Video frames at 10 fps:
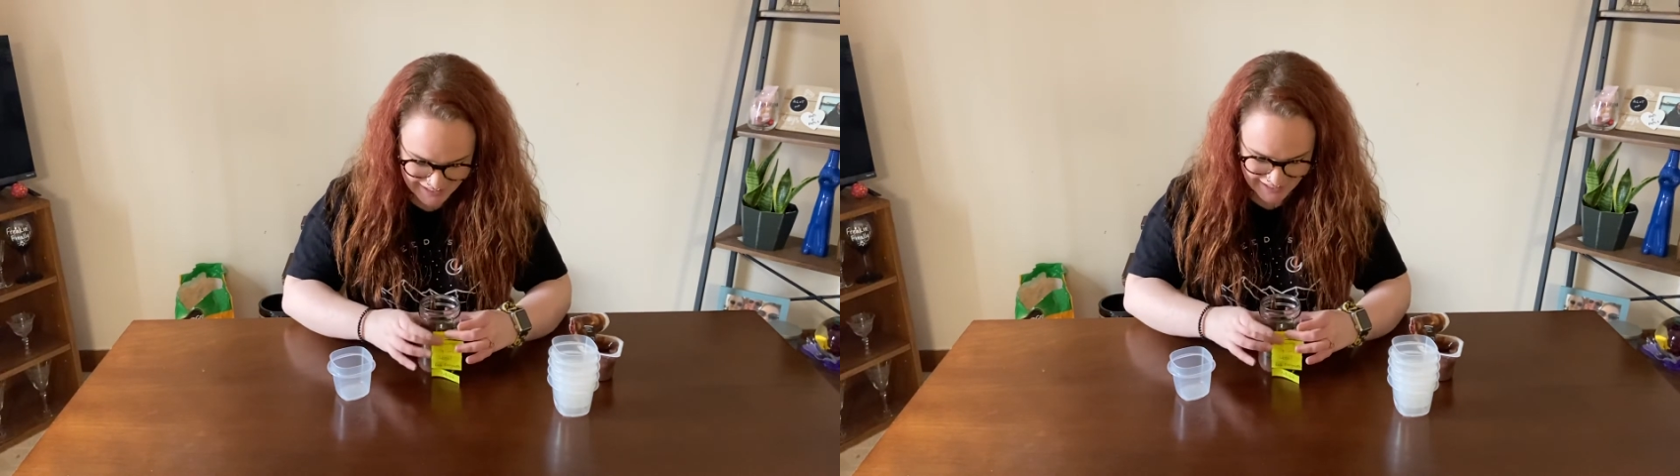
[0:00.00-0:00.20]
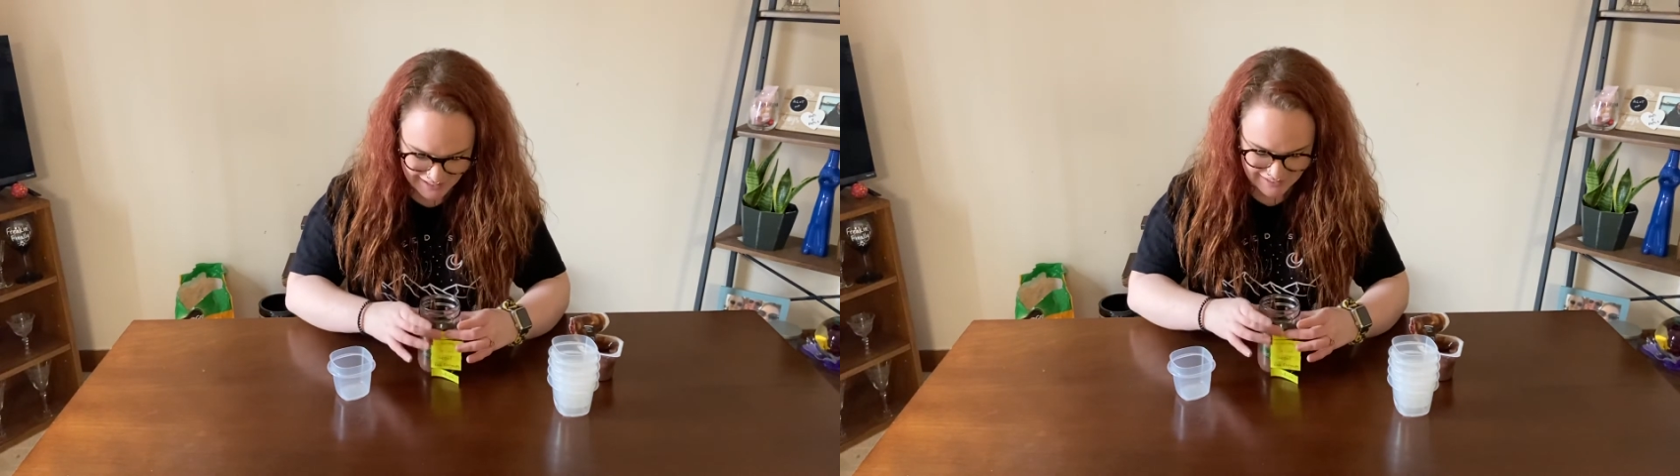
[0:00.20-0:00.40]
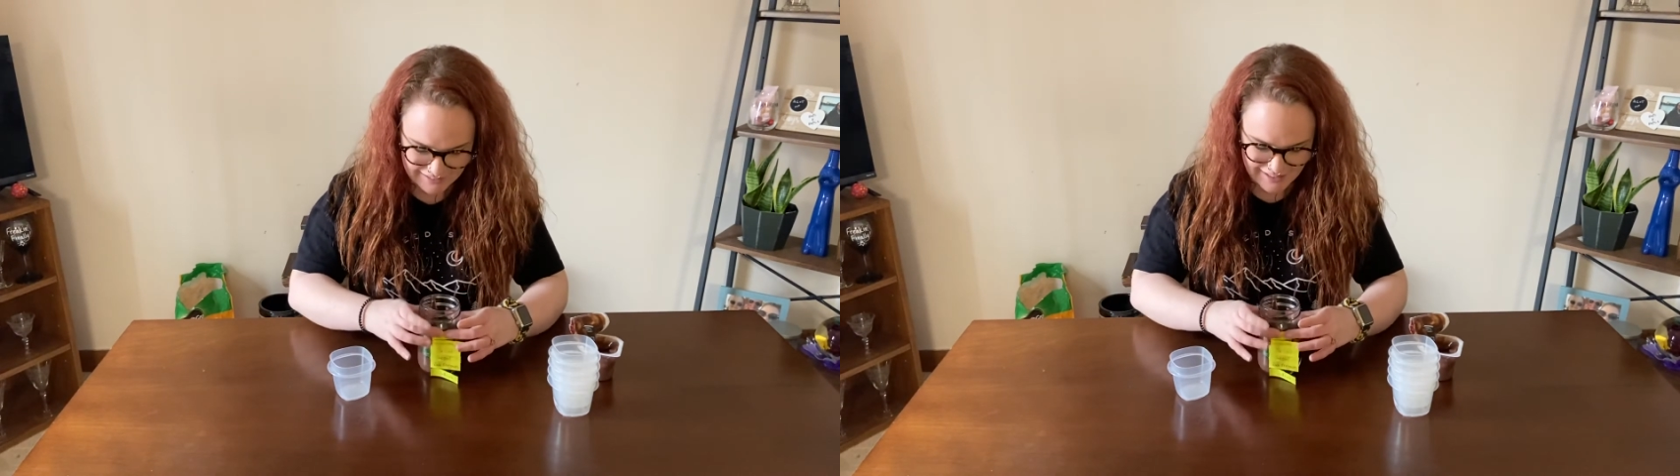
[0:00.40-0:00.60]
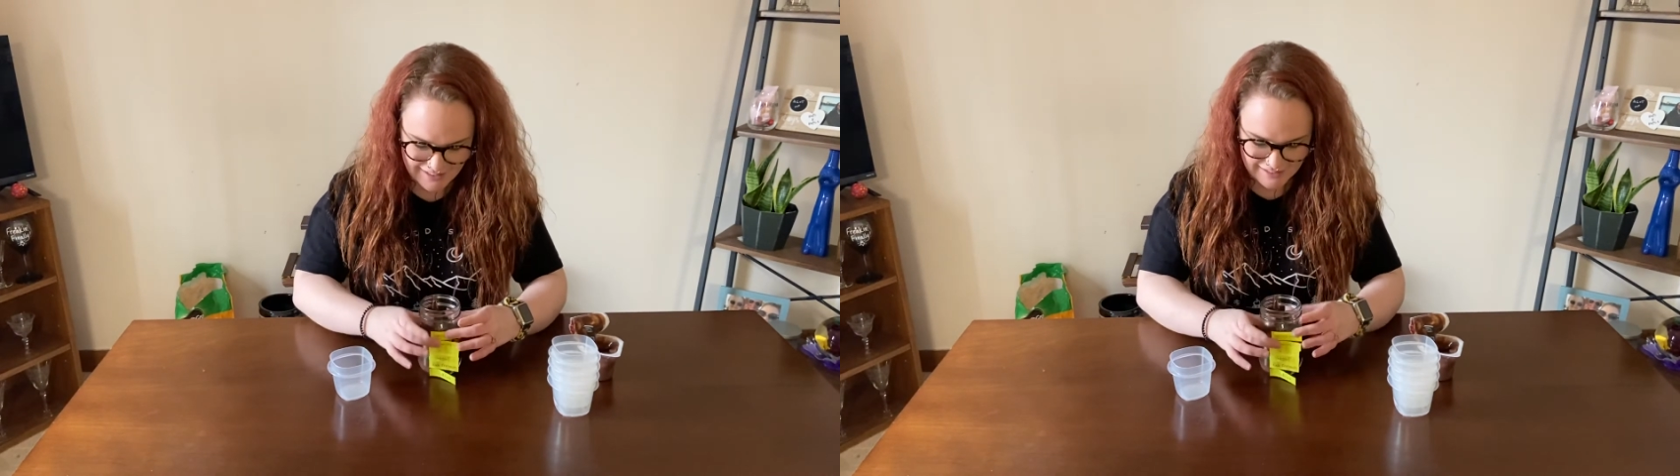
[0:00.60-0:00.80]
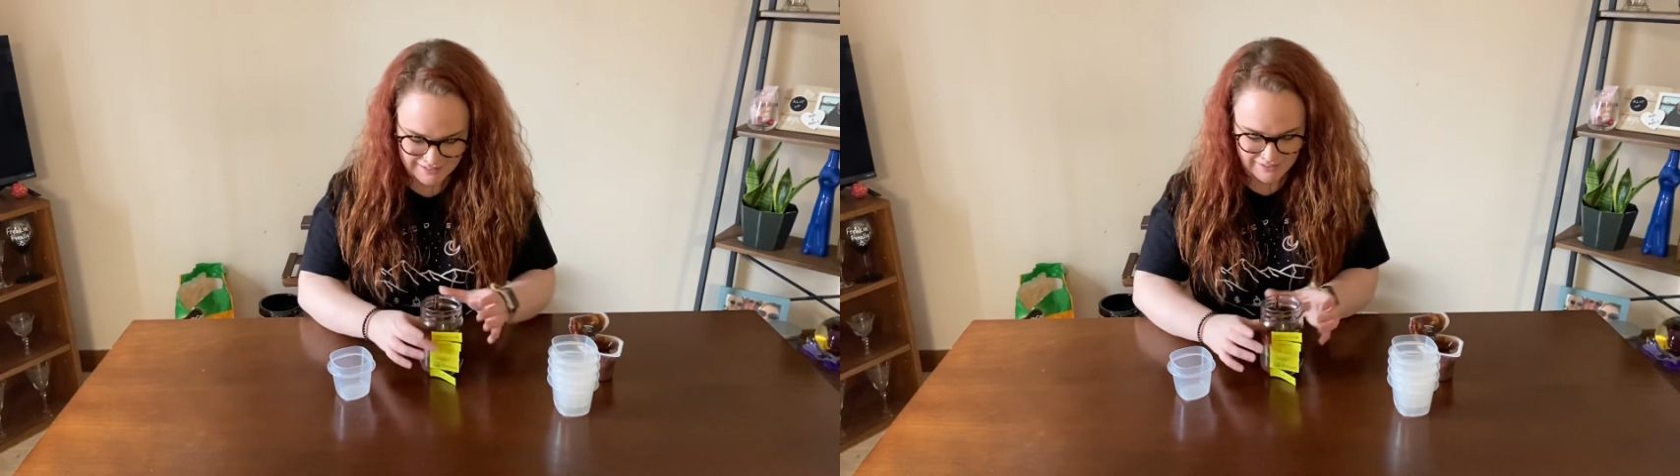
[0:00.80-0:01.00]
All right,
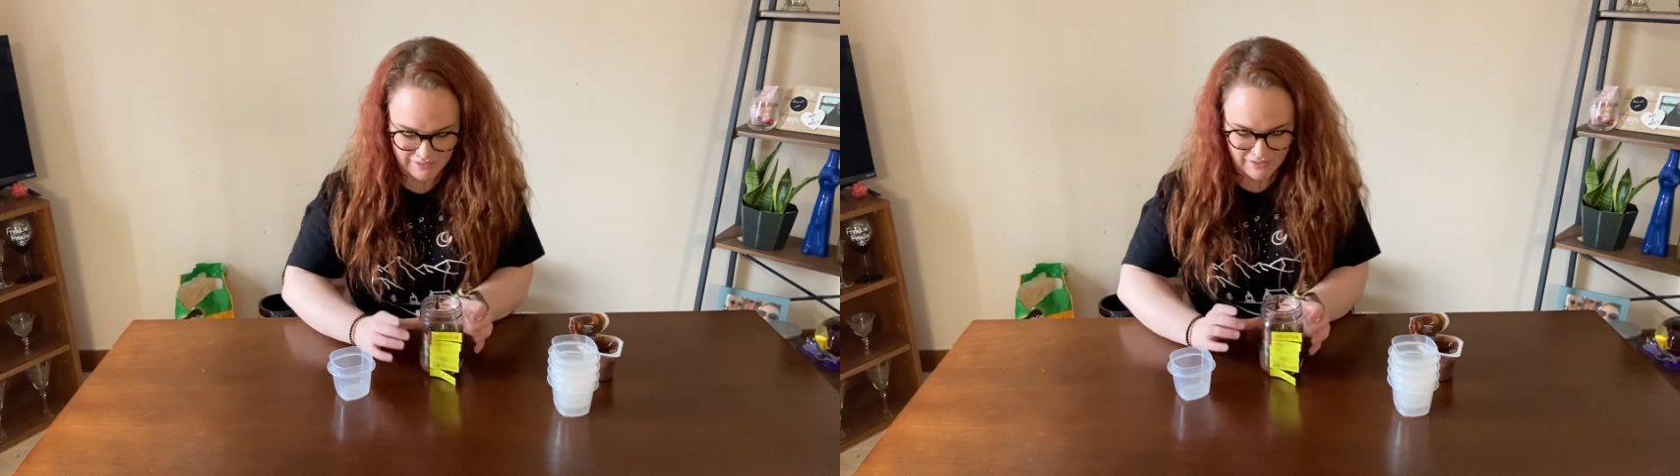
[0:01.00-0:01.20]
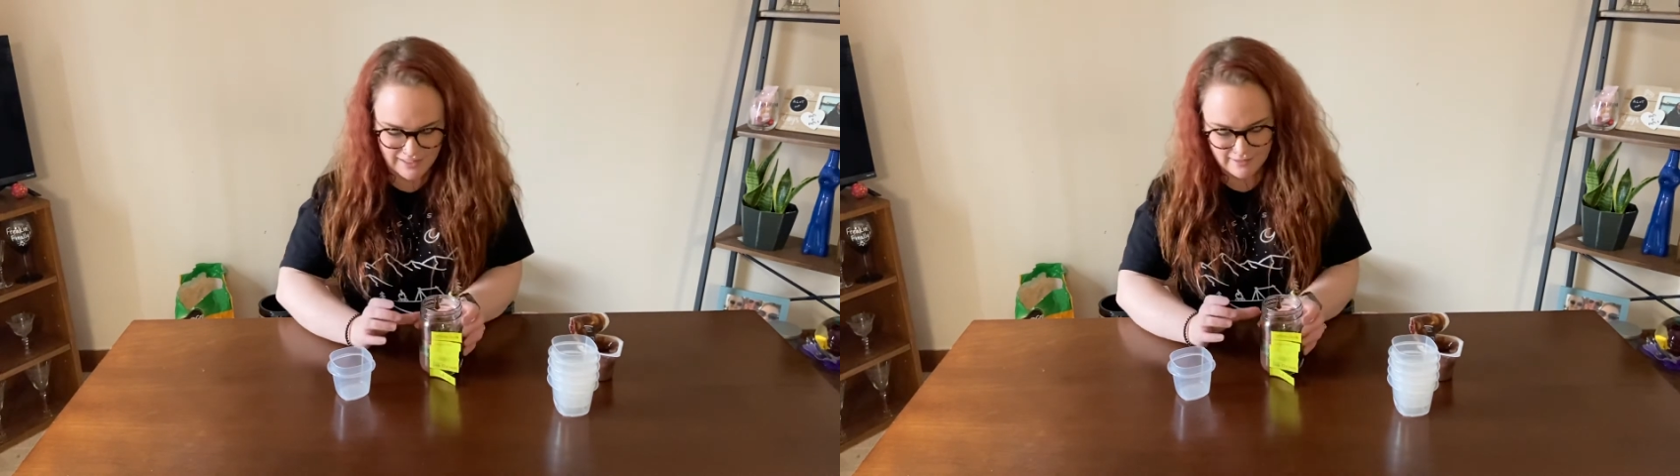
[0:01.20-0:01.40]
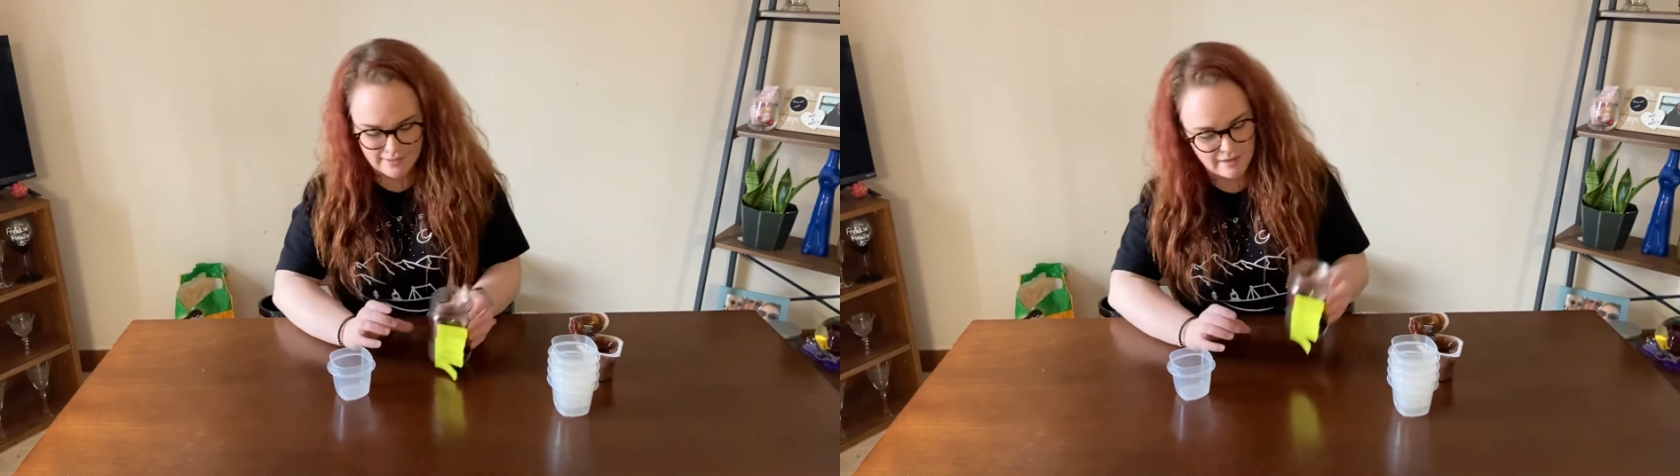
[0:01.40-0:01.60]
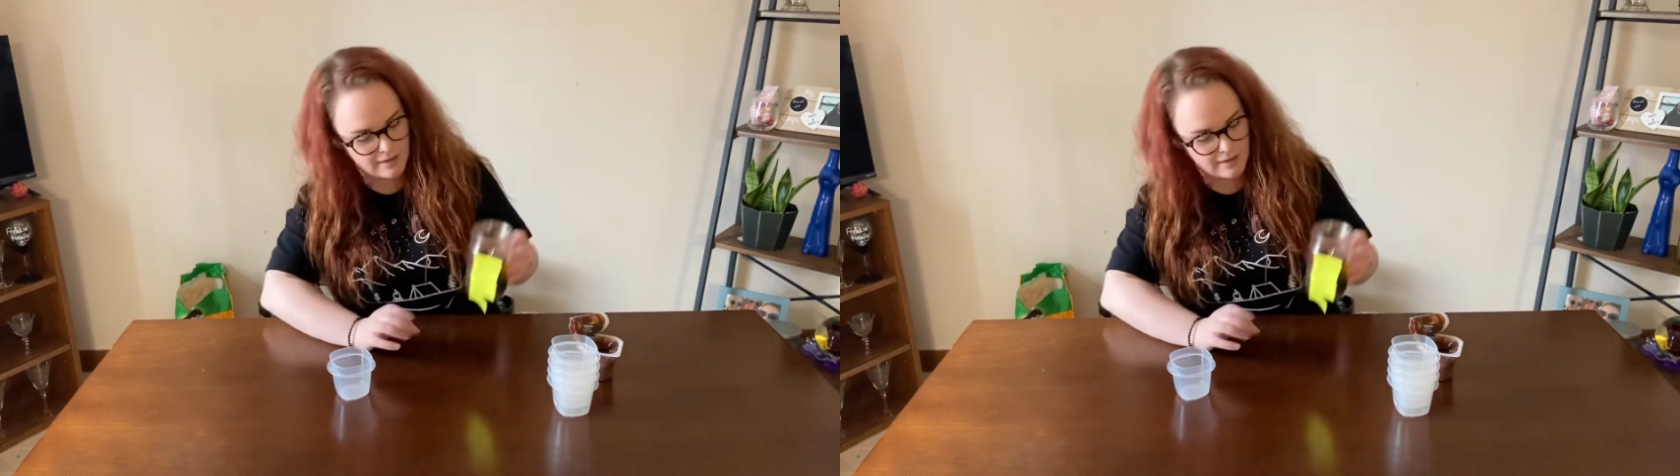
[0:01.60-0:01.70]
so this is our